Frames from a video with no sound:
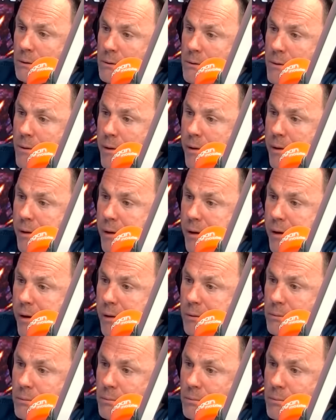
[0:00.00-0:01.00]
from March
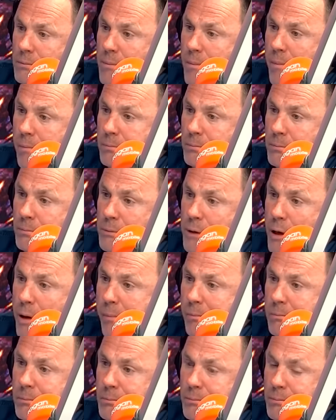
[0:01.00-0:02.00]
6th right
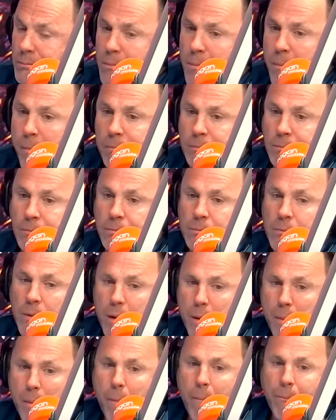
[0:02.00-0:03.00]
through until the end of
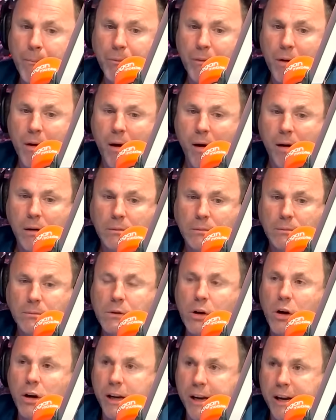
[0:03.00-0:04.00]
to get yourself a
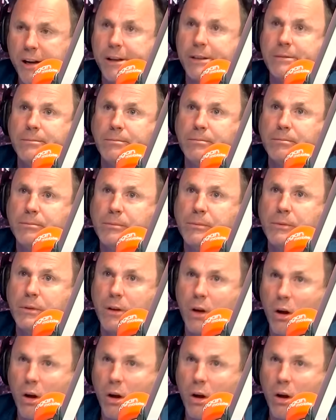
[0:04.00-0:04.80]
top four spot.